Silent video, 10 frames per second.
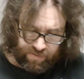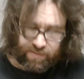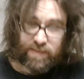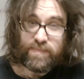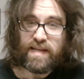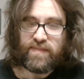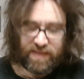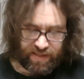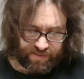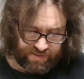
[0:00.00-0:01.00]

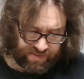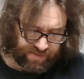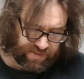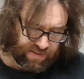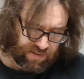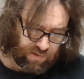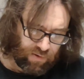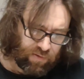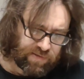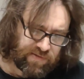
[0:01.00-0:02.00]
DVDs he sent. The
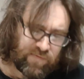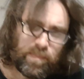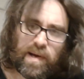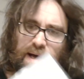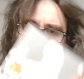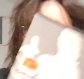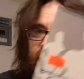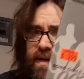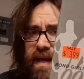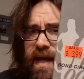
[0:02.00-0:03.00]
Girls of Bond. I
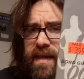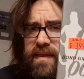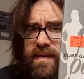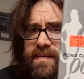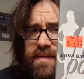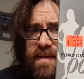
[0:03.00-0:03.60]
already had this